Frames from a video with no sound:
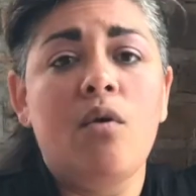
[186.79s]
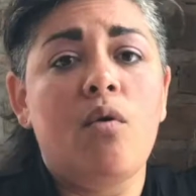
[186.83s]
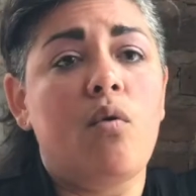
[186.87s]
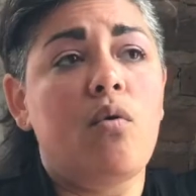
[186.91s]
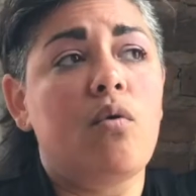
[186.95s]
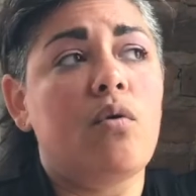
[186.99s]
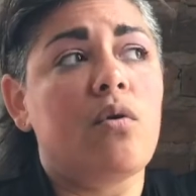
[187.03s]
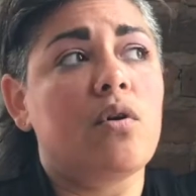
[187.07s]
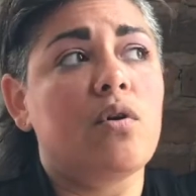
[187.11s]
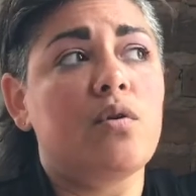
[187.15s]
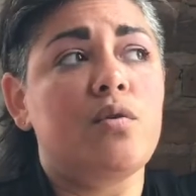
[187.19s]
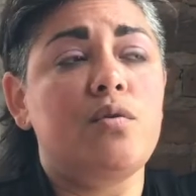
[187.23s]

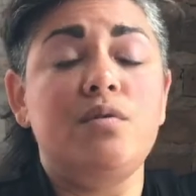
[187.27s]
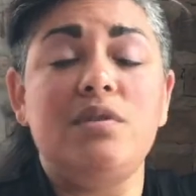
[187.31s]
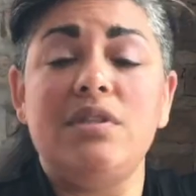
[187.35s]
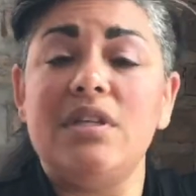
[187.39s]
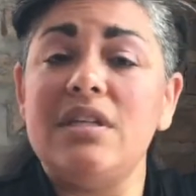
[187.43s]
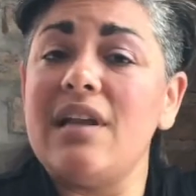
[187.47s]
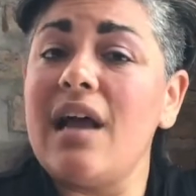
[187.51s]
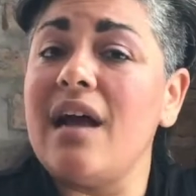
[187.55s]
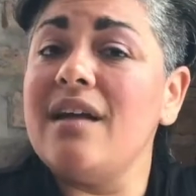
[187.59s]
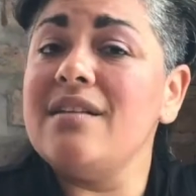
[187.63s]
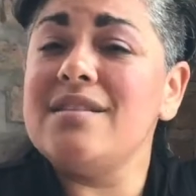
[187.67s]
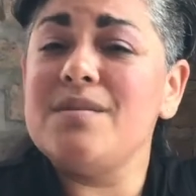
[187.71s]
or who
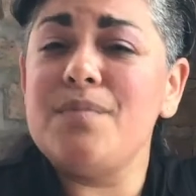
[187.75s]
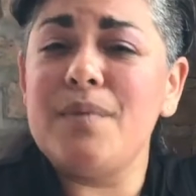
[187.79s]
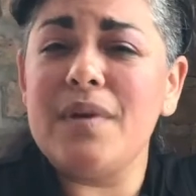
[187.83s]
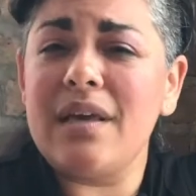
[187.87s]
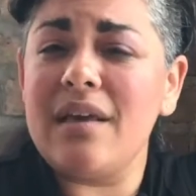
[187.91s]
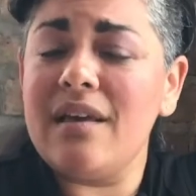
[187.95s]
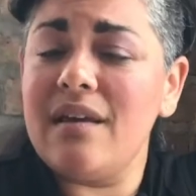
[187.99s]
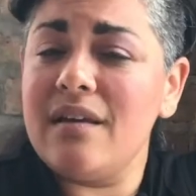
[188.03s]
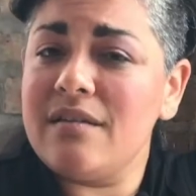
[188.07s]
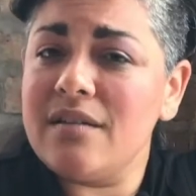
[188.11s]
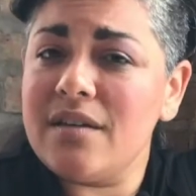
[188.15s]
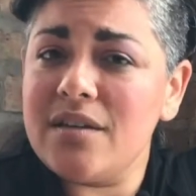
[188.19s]
did not speak
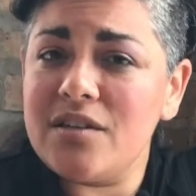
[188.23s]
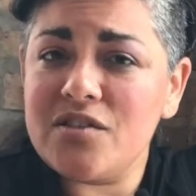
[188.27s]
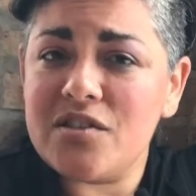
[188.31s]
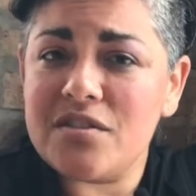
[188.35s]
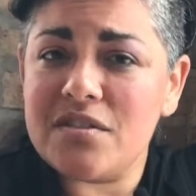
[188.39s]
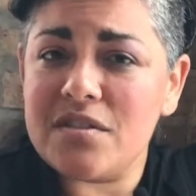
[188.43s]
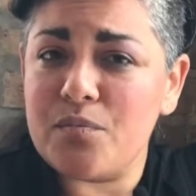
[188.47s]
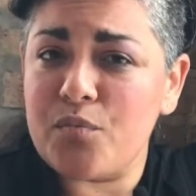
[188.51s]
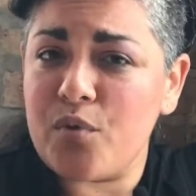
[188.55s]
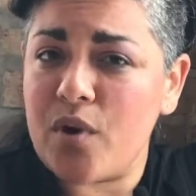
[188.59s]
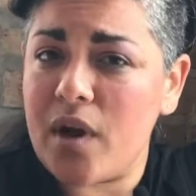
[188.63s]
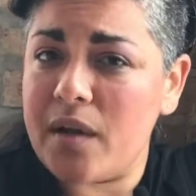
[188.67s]
English
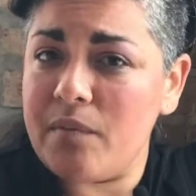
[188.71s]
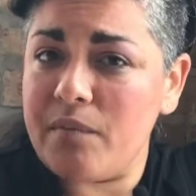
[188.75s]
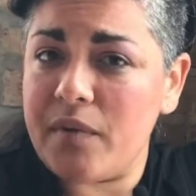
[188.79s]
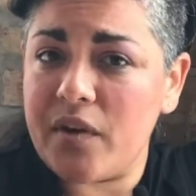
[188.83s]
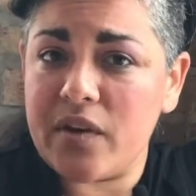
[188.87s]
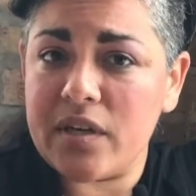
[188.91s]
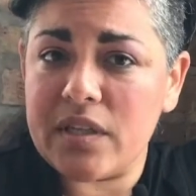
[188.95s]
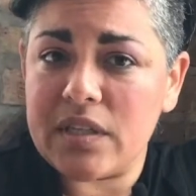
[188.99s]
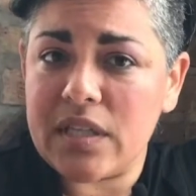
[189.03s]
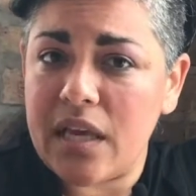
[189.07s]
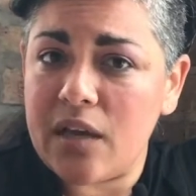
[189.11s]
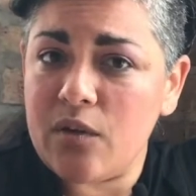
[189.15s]
as a
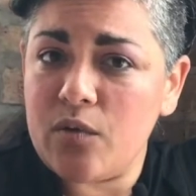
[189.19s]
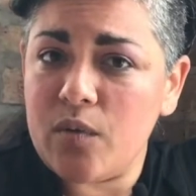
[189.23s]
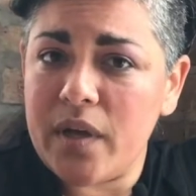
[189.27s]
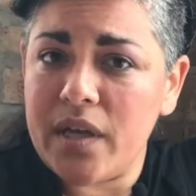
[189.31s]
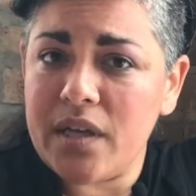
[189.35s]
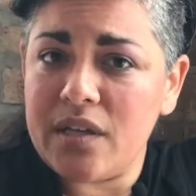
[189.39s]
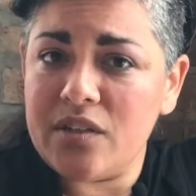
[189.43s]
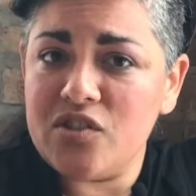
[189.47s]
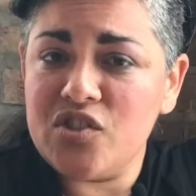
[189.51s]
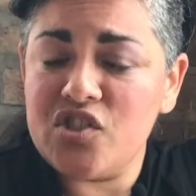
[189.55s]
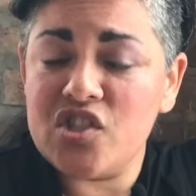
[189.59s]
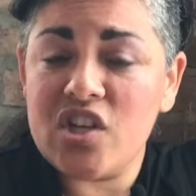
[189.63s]
primary
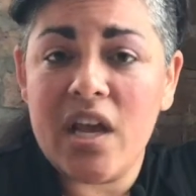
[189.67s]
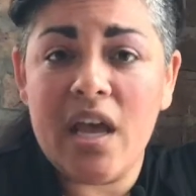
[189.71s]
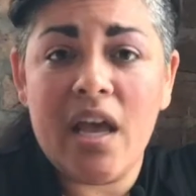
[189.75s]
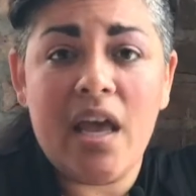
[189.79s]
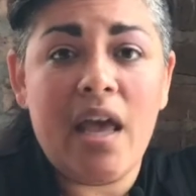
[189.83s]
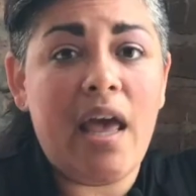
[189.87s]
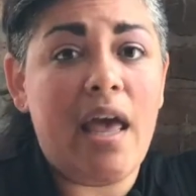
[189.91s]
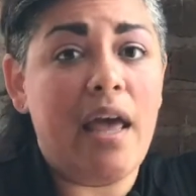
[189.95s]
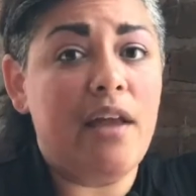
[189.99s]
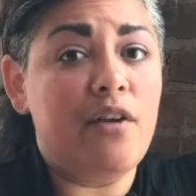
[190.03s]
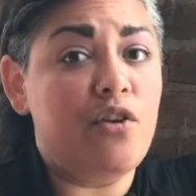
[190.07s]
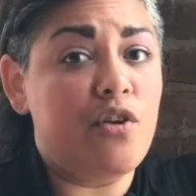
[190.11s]
language,
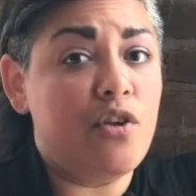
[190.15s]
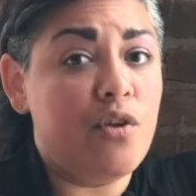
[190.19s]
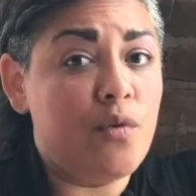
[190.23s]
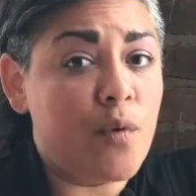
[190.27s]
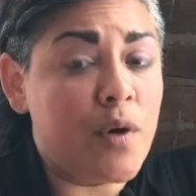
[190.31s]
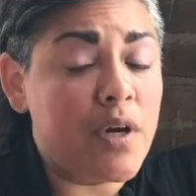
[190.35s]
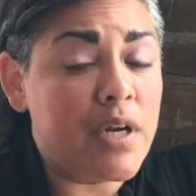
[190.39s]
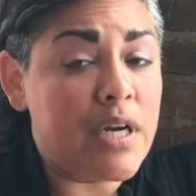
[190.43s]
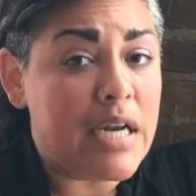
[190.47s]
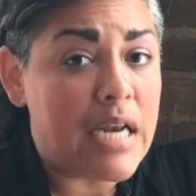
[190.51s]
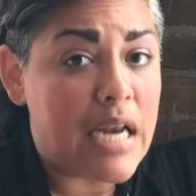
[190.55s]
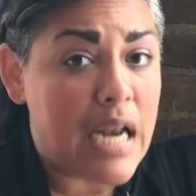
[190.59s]
and
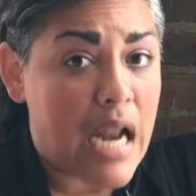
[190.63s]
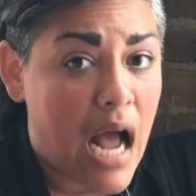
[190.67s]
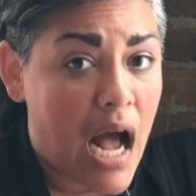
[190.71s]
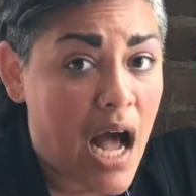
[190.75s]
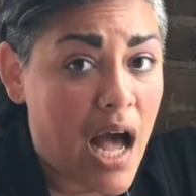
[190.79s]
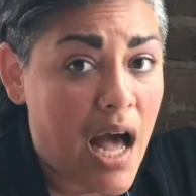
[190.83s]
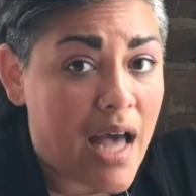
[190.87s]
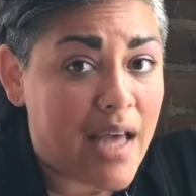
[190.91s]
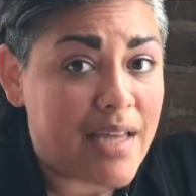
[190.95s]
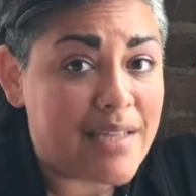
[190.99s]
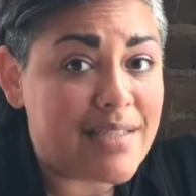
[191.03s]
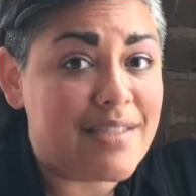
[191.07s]
you are
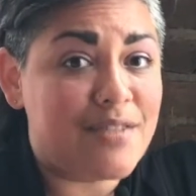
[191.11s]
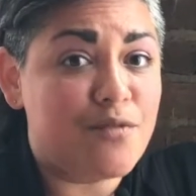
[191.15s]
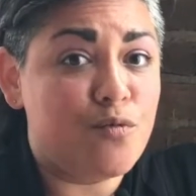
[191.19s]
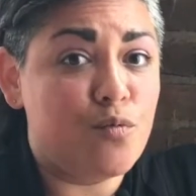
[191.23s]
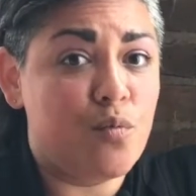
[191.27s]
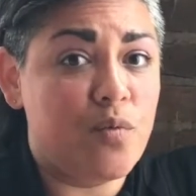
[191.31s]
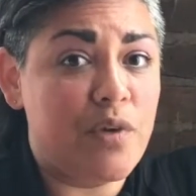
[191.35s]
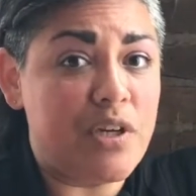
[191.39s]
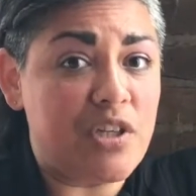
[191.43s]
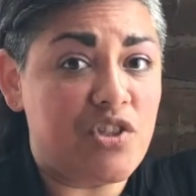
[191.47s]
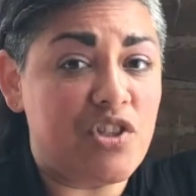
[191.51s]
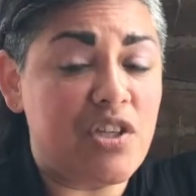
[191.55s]
not
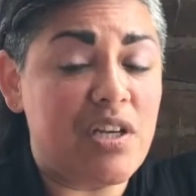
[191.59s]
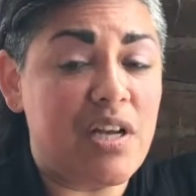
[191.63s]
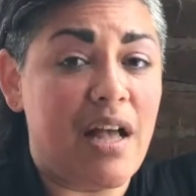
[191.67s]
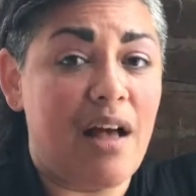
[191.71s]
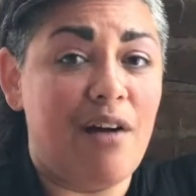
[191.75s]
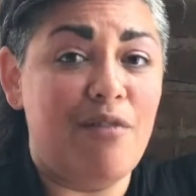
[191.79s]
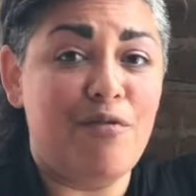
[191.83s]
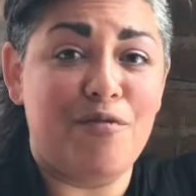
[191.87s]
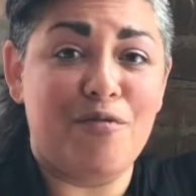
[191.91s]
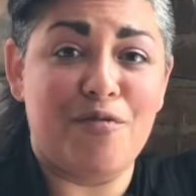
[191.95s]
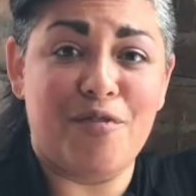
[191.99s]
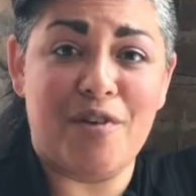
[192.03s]
reaching
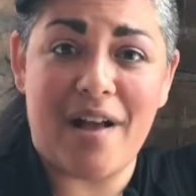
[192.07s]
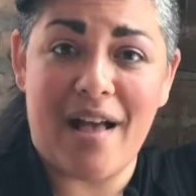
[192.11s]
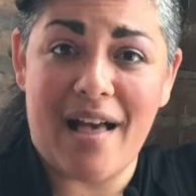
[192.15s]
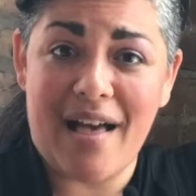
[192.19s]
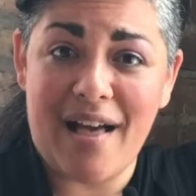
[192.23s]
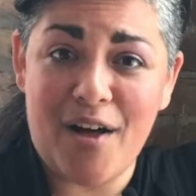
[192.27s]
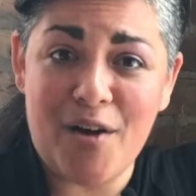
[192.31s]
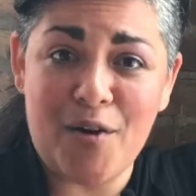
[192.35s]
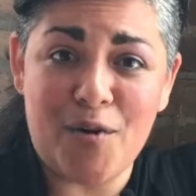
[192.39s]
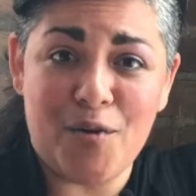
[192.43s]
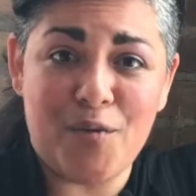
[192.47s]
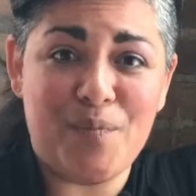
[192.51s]
out for
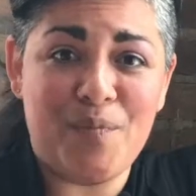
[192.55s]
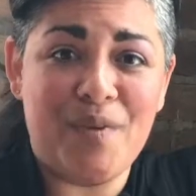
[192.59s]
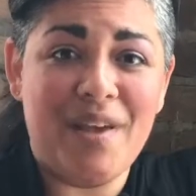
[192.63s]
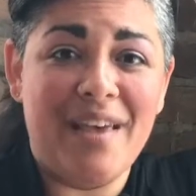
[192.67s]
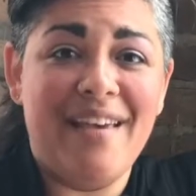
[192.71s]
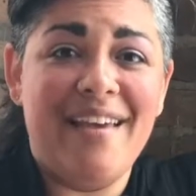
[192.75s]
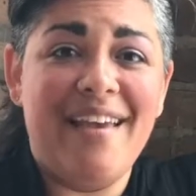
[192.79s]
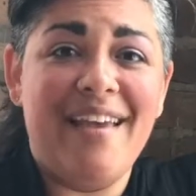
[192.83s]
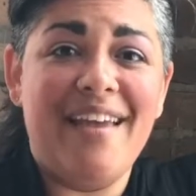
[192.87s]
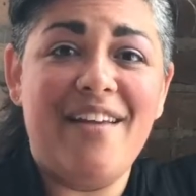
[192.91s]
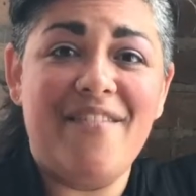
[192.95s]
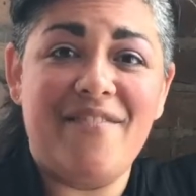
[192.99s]
help
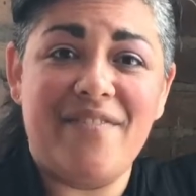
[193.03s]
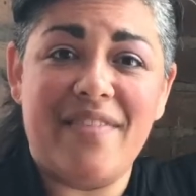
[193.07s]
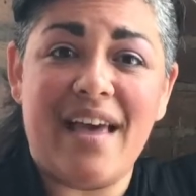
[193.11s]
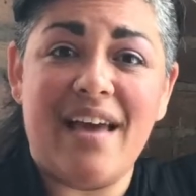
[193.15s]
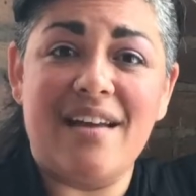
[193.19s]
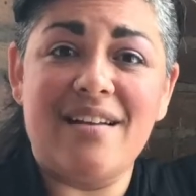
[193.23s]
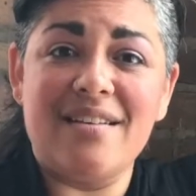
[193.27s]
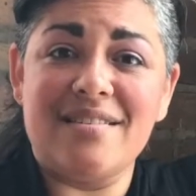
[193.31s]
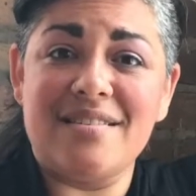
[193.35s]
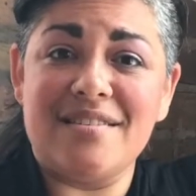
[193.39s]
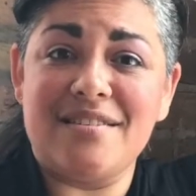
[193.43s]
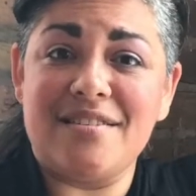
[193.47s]
if
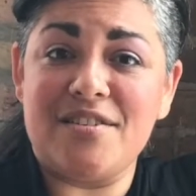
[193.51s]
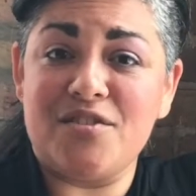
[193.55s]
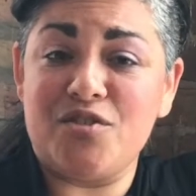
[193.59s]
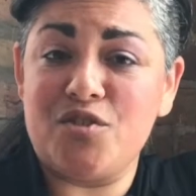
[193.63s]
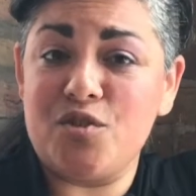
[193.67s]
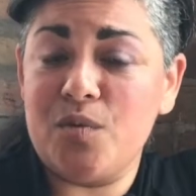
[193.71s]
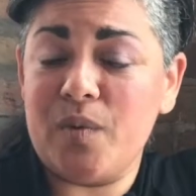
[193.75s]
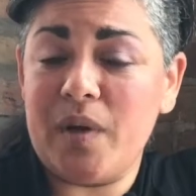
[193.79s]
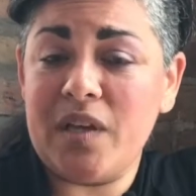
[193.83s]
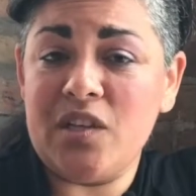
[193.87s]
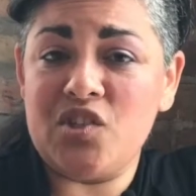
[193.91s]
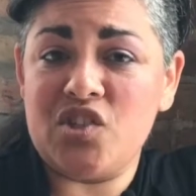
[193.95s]
that is the
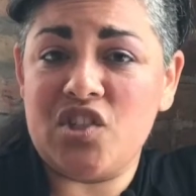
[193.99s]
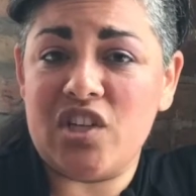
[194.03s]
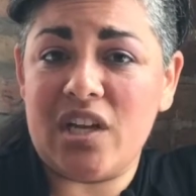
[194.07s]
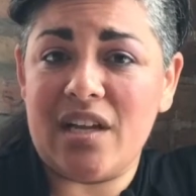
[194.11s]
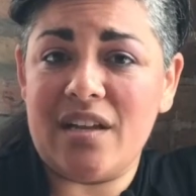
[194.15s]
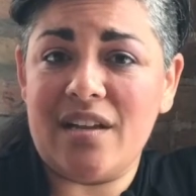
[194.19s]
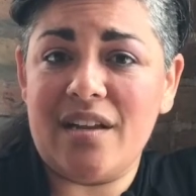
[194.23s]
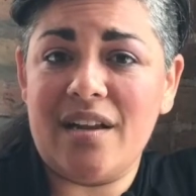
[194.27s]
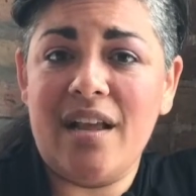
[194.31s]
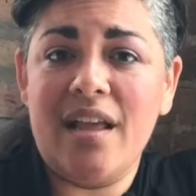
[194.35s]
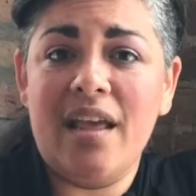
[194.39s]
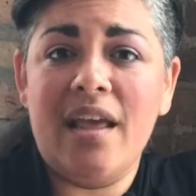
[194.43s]

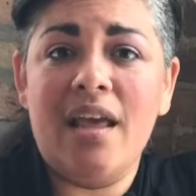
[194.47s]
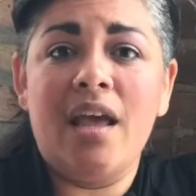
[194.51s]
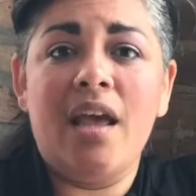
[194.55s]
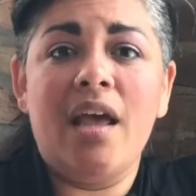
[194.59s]
situation.